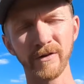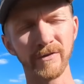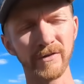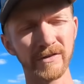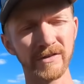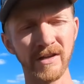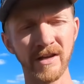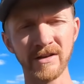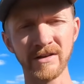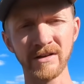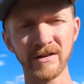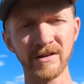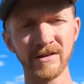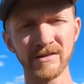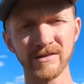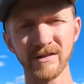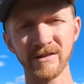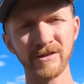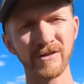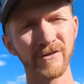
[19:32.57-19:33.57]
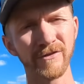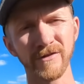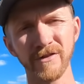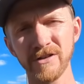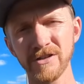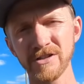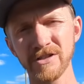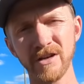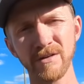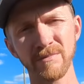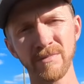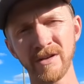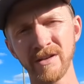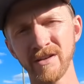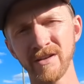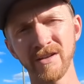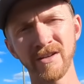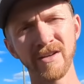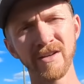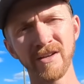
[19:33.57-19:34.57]
for 10 years and your first shipment
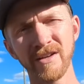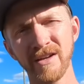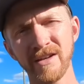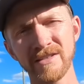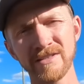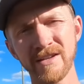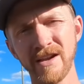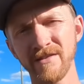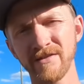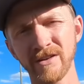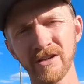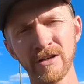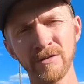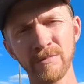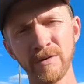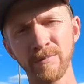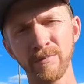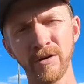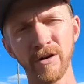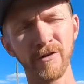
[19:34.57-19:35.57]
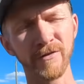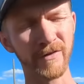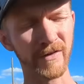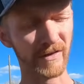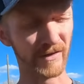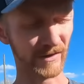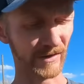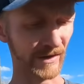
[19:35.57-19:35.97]
is never going to be perfect.